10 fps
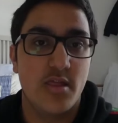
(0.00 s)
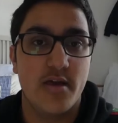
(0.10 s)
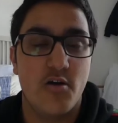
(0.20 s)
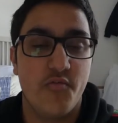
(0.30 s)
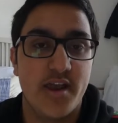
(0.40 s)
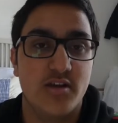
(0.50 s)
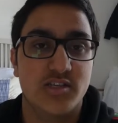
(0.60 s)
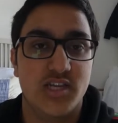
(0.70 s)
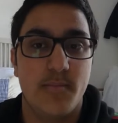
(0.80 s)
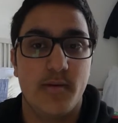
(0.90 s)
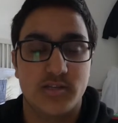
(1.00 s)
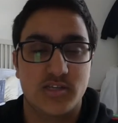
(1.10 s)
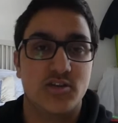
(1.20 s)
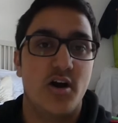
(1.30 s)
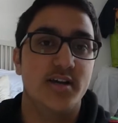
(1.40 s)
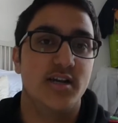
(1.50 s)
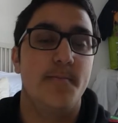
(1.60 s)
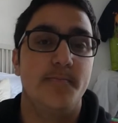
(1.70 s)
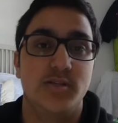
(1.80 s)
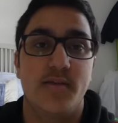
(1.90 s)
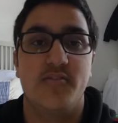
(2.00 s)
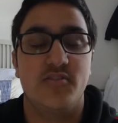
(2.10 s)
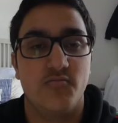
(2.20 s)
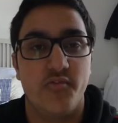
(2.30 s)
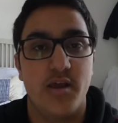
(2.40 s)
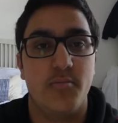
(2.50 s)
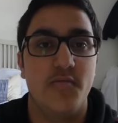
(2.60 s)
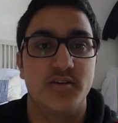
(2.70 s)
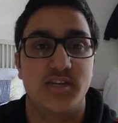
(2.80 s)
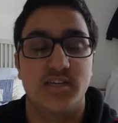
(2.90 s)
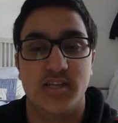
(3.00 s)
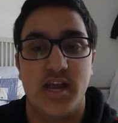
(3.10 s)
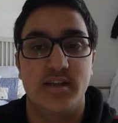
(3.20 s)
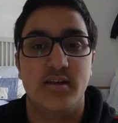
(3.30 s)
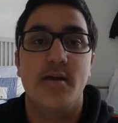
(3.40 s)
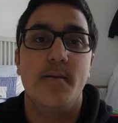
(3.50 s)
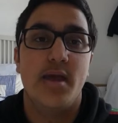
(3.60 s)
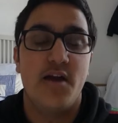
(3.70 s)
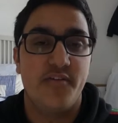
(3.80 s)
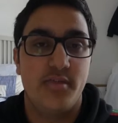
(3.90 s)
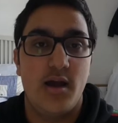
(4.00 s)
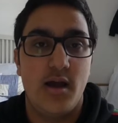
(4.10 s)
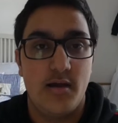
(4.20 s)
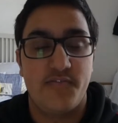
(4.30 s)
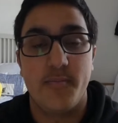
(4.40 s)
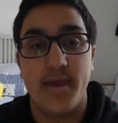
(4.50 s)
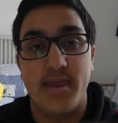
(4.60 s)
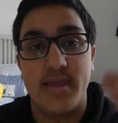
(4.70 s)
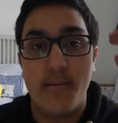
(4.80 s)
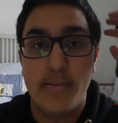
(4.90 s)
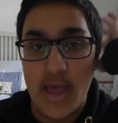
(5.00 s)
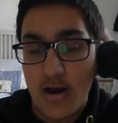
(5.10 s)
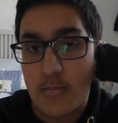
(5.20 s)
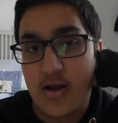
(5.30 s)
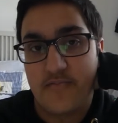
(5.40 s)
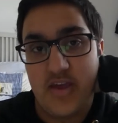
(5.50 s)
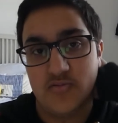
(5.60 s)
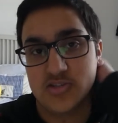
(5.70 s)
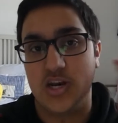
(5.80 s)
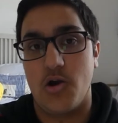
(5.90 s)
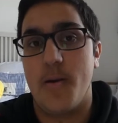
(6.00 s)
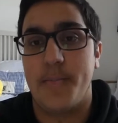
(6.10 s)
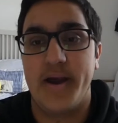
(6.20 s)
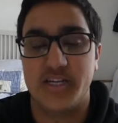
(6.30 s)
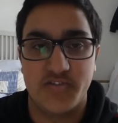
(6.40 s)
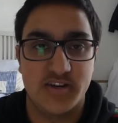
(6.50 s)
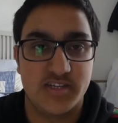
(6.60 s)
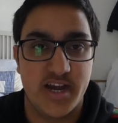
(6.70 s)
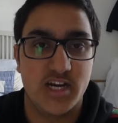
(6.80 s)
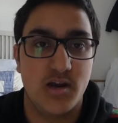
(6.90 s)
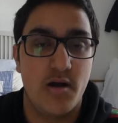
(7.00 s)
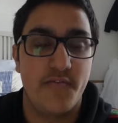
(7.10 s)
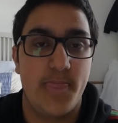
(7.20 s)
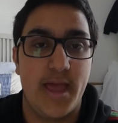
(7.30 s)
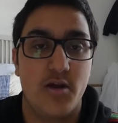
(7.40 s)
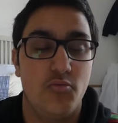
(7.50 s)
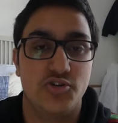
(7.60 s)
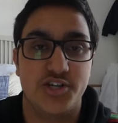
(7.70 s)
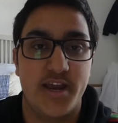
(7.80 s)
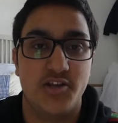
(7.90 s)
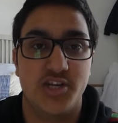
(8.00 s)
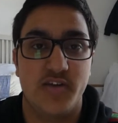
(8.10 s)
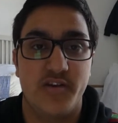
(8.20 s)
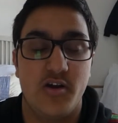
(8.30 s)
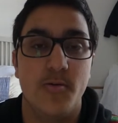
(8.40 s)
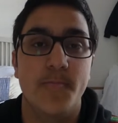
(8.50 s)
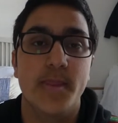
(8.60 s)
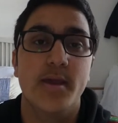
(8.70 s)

got a really good side, and they've done really well this season. And I think that for me, they are my favourites to go up as things stand. However, that could all change. You never know.